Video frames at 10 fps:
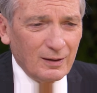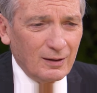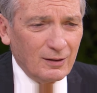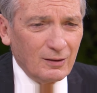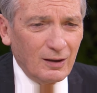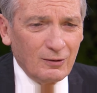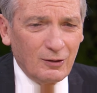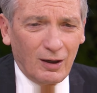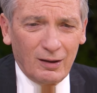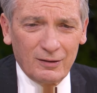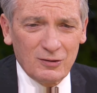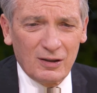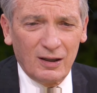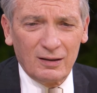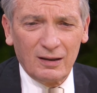in
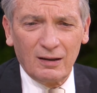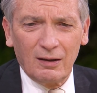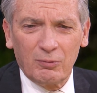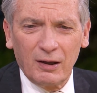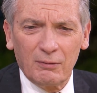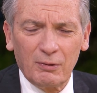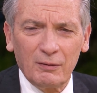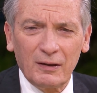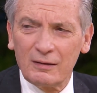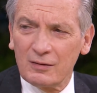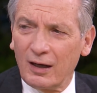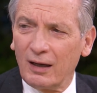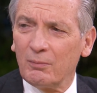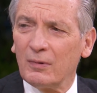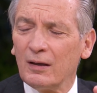college, that right around that
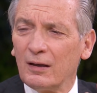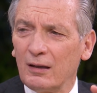time,